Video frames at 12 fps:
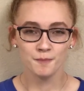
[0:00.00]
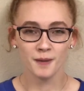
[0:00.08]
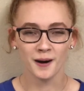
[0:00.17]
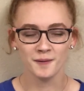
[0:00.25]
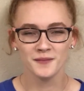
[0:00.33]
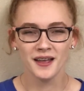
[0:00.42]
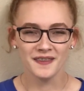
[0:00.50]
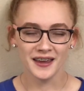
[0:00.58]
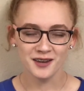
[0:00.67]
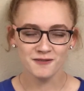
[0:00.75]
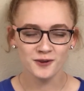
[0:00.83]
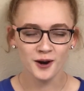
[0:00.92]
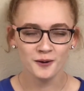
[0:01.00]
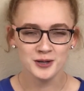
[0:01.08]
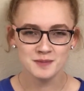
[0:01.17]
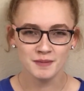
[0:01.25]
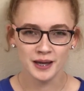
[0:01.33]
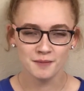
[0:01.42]
Mom, thank you for
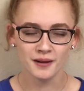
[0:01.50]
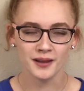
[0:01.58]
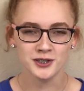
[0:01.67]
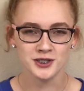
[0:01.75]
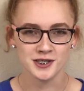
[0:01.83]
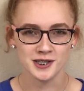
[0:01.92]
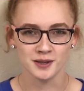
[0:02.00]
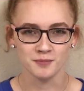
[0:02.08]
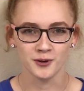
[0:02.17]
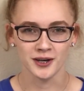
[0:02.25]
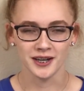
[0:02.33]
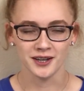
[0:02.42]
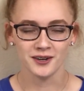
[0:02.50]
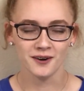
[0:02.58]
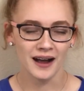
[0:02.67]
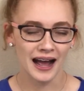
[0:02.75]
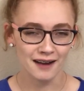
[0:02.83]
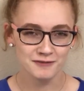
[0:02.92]
always making my lunches in the morning. You
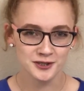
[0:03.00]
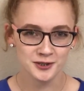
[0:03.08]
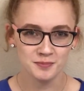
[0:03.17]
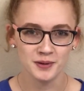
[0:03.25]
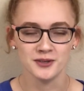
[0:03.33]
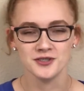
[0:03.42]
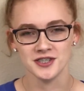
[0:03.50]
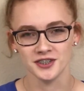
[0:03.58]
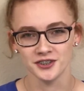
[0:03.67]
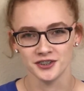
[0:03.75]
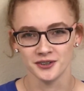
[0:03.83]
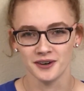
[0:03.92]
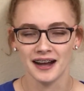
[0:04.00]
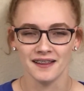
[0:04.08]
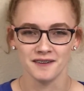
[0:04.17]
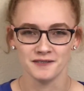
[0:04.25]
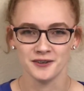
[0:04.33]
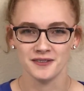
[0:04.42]
don't have to, but you still do. I
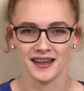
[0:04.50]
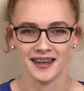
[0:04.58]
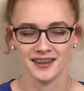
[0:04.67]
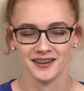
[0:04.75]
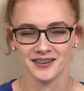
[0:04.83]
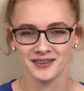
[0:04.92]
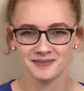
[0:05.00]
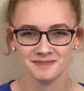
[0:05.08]
love you. Thank you.